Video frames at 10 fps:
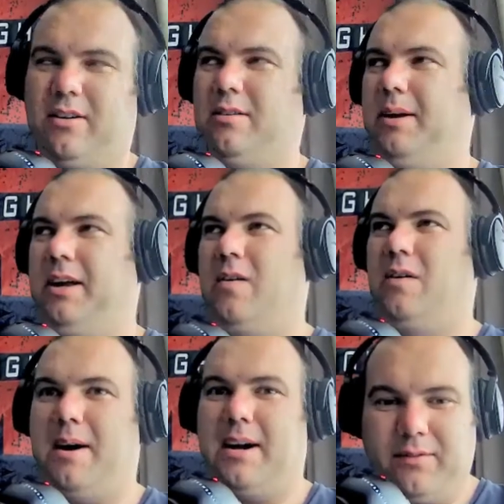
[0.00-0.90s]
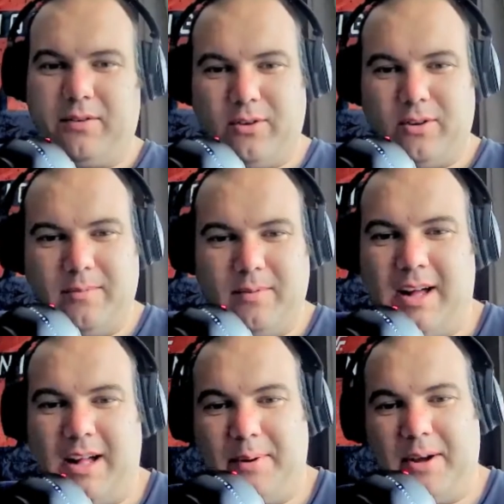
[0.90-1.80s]
to be going mad for them.
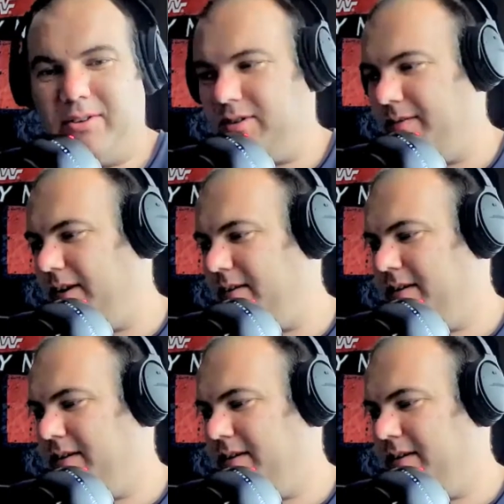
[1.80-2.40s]
I'll be honest with you.